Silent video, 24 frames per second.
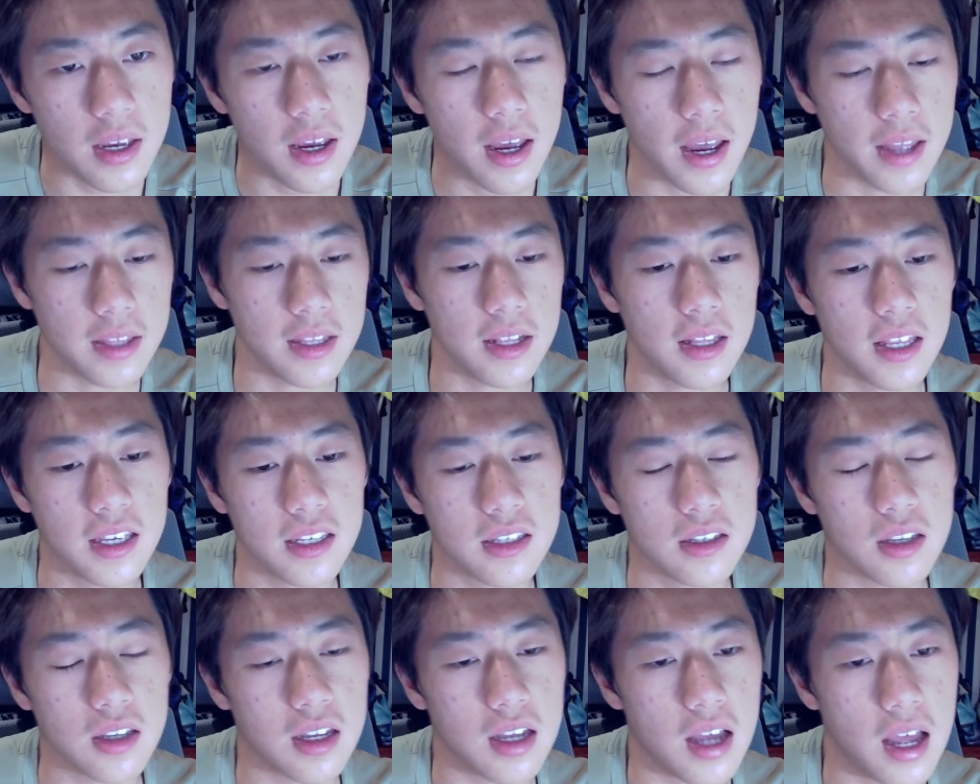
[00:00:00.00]
And then
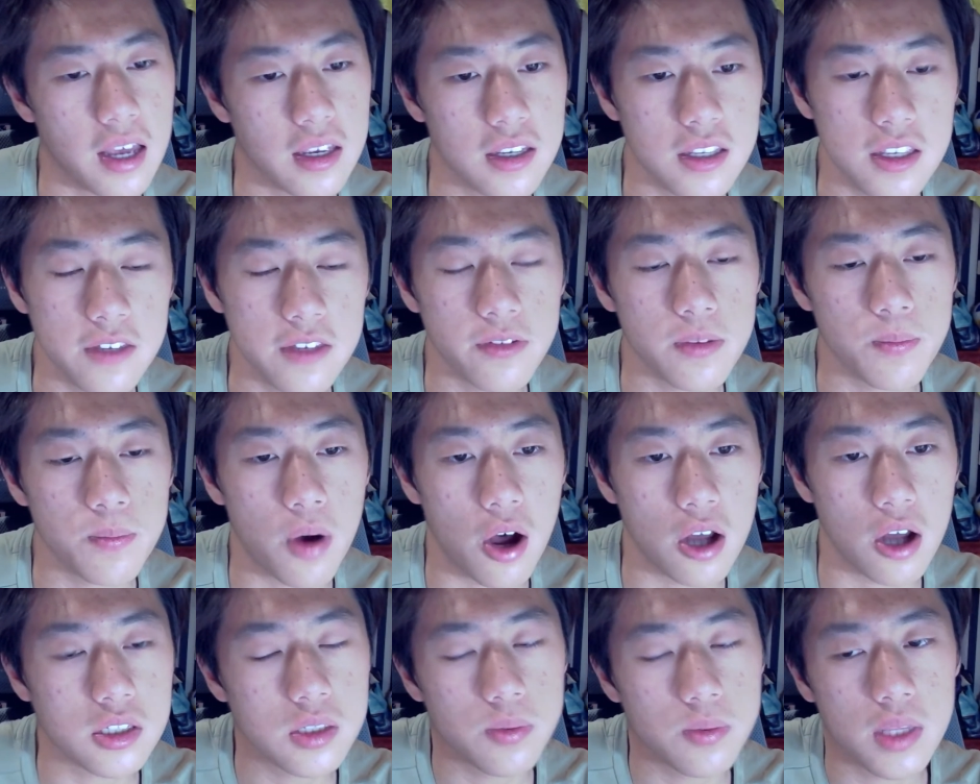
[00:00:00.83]
like I could even
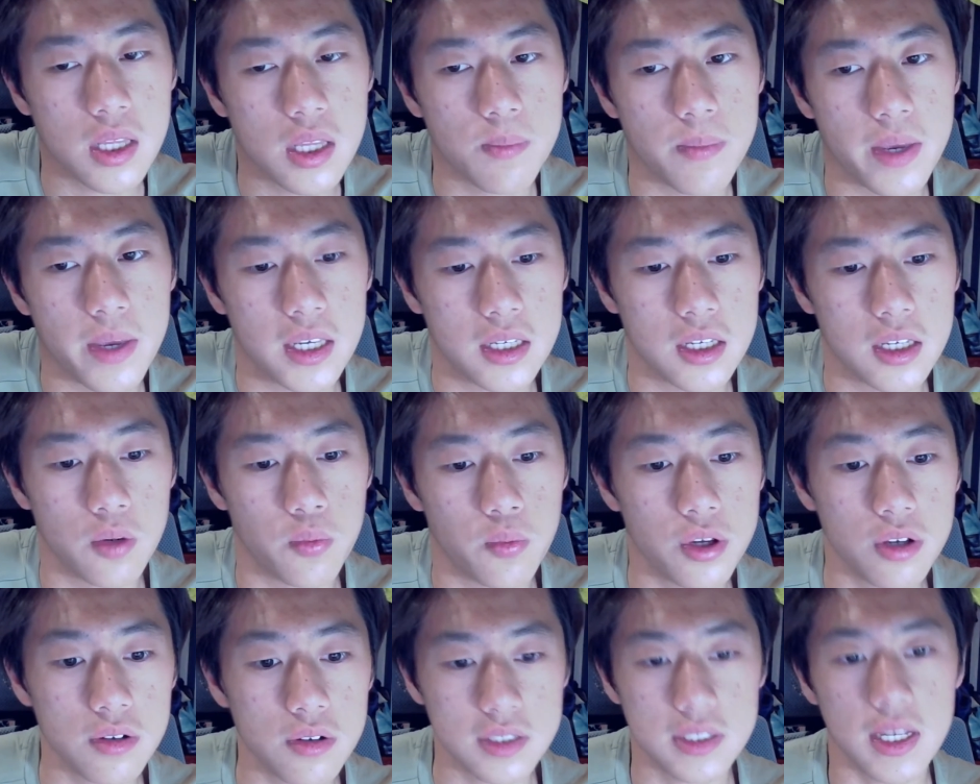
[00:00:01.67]
possibly make it
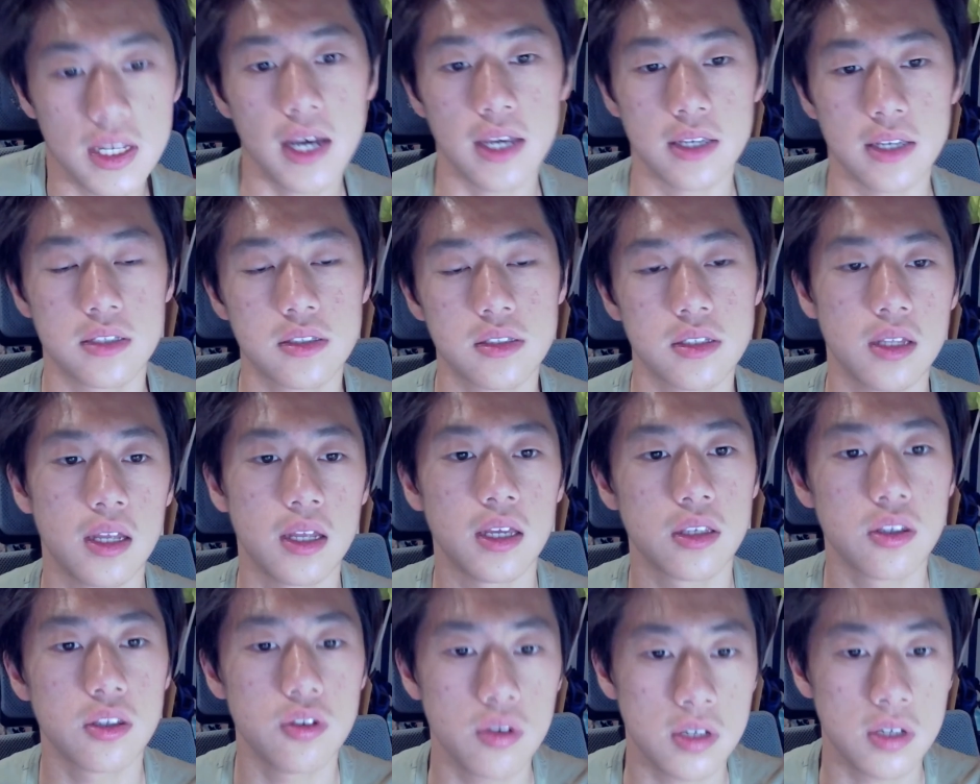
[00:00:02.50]
real sized.
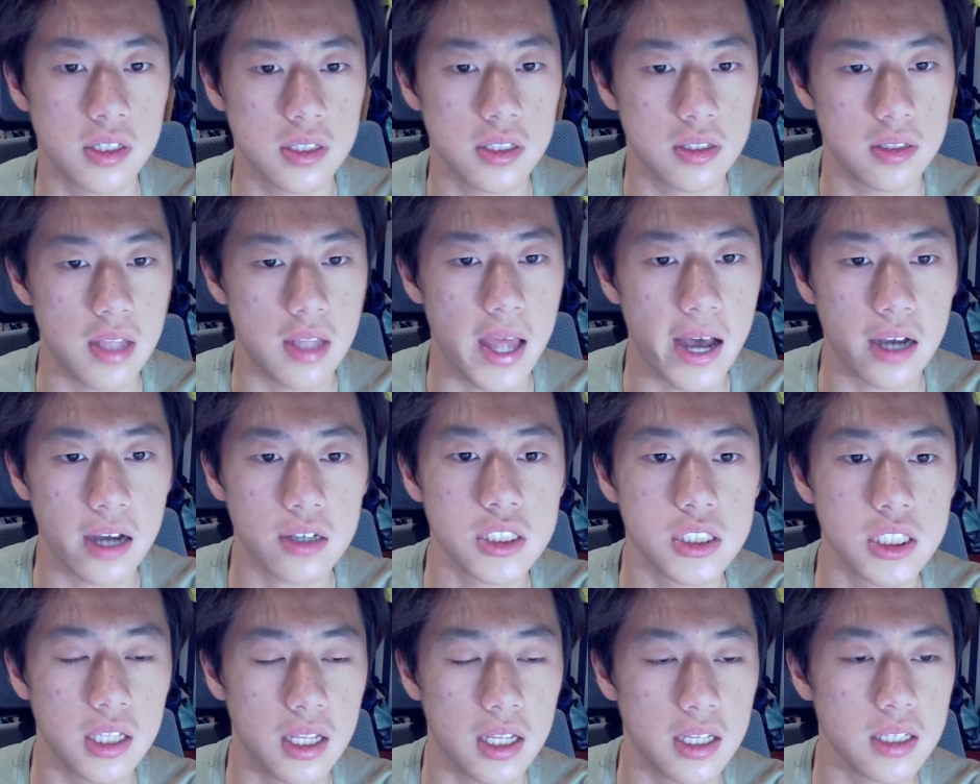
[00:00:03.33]
Like you could
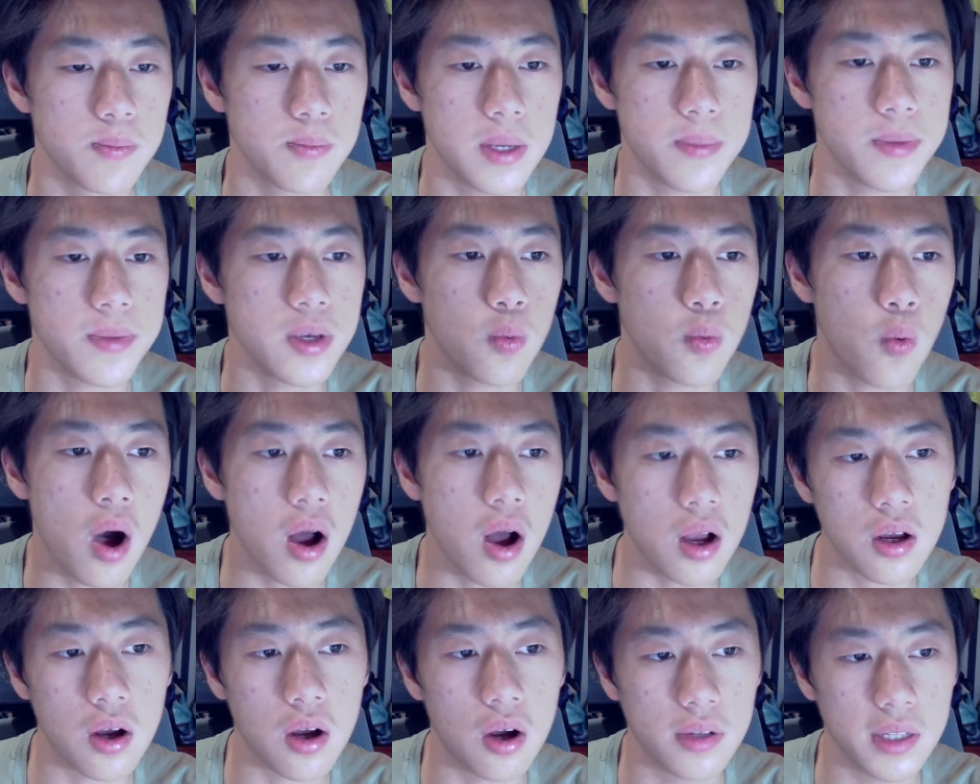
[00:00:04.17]
actually like maybe
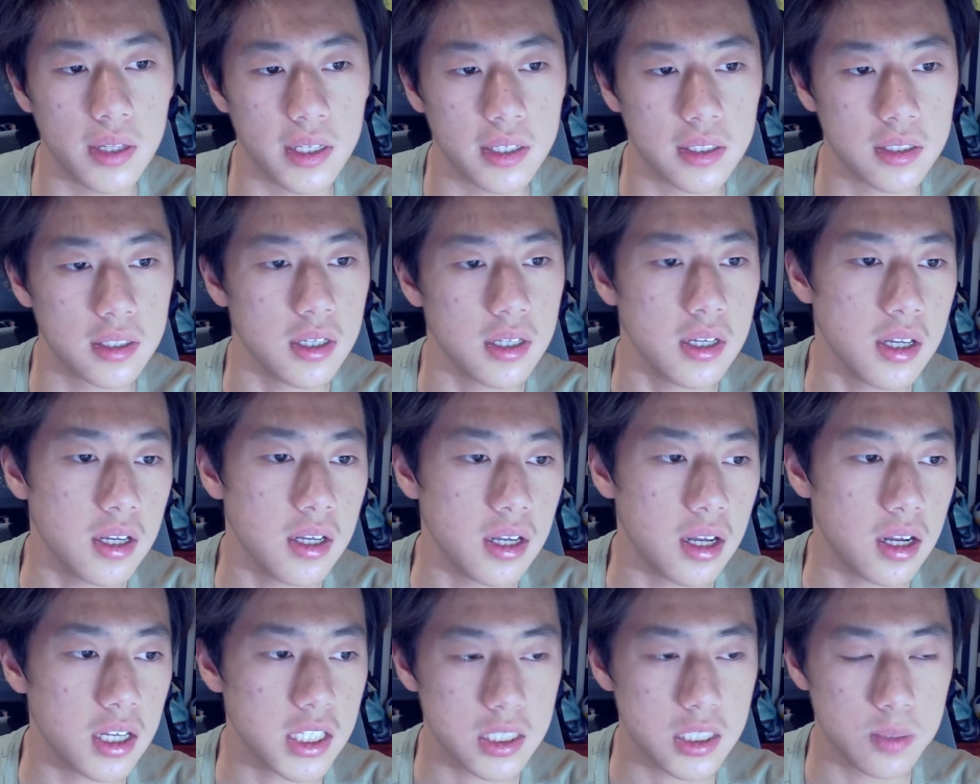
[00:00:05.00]
walk on like
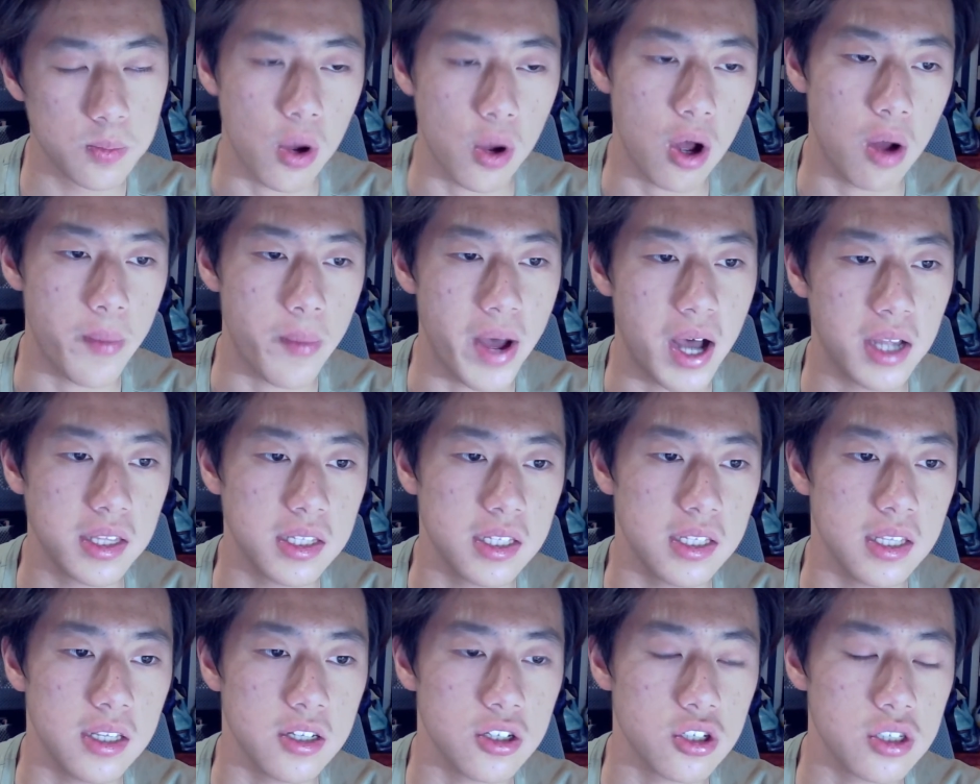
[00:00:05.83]
a small
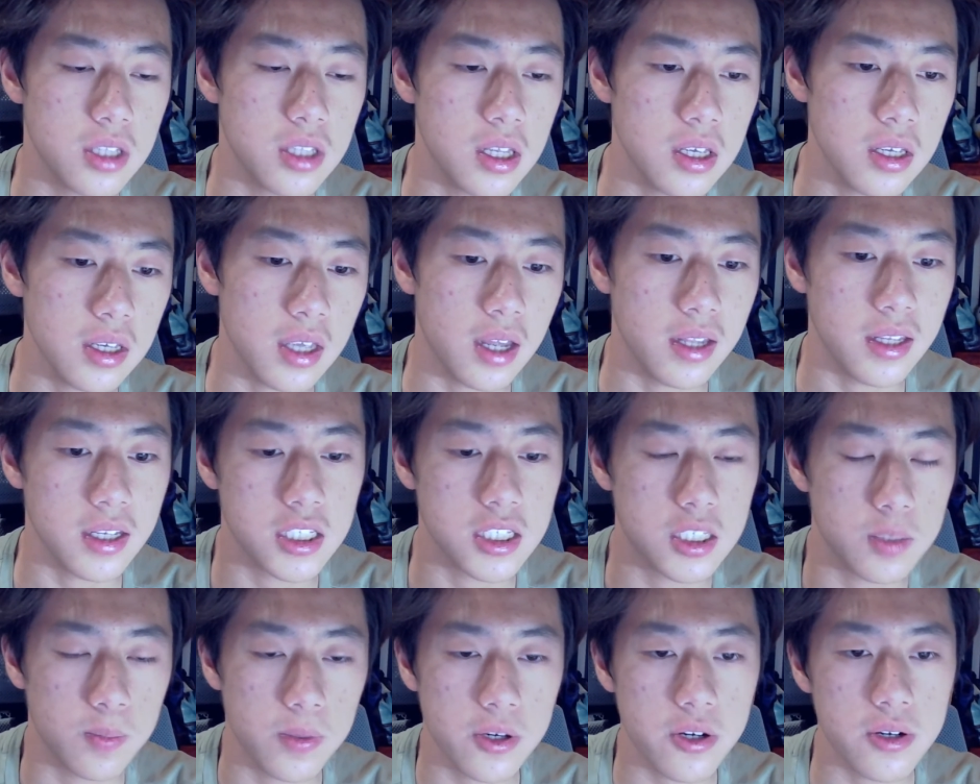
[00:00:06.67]
mountain-ish thing and
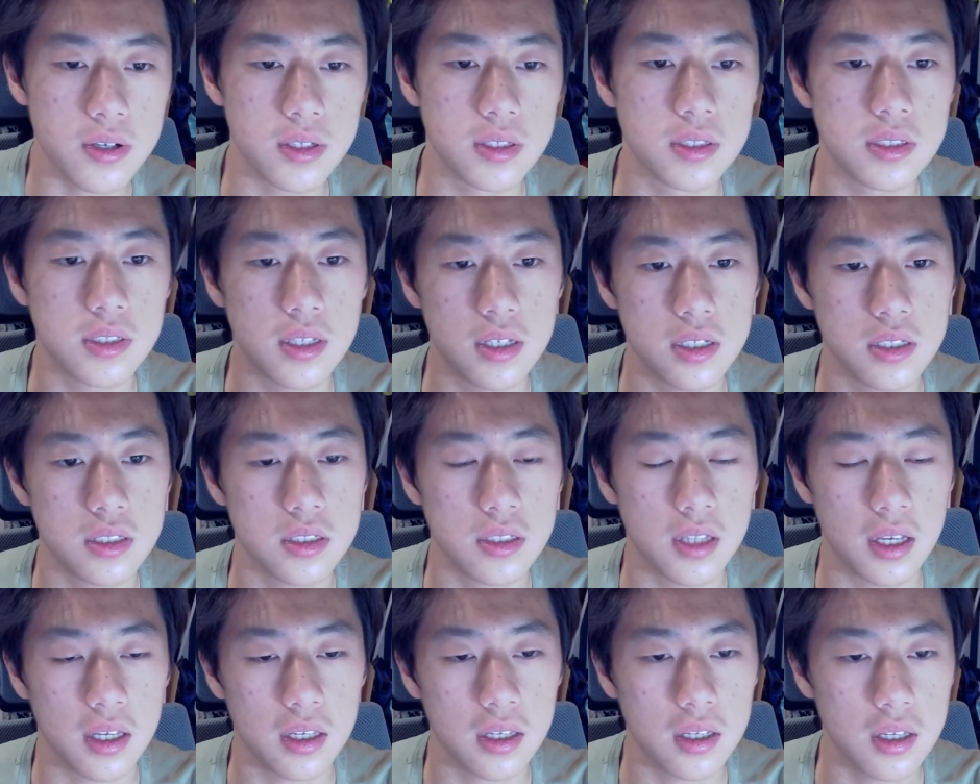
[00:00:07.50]
experience this
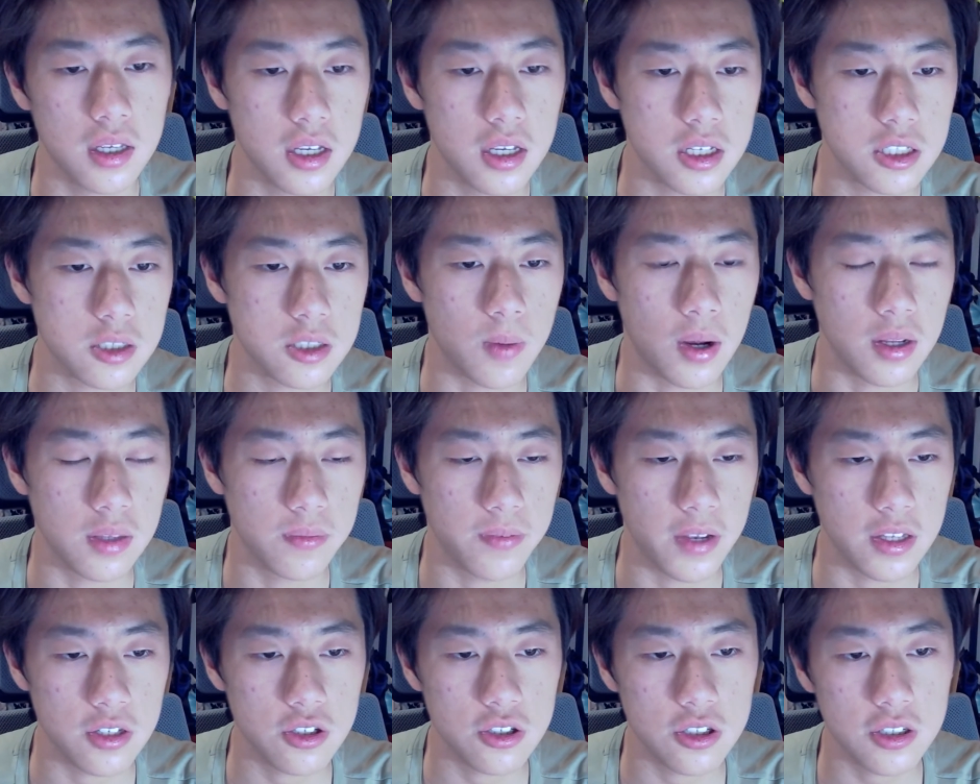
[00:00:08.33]
like small
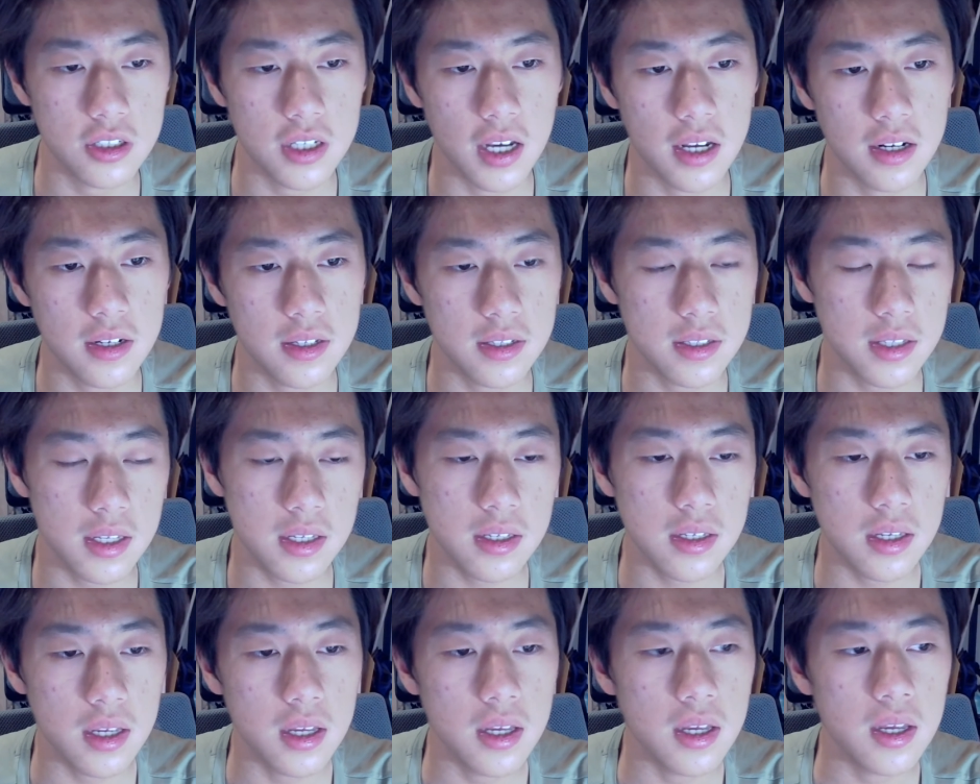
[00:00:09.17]
adventure kind of thing.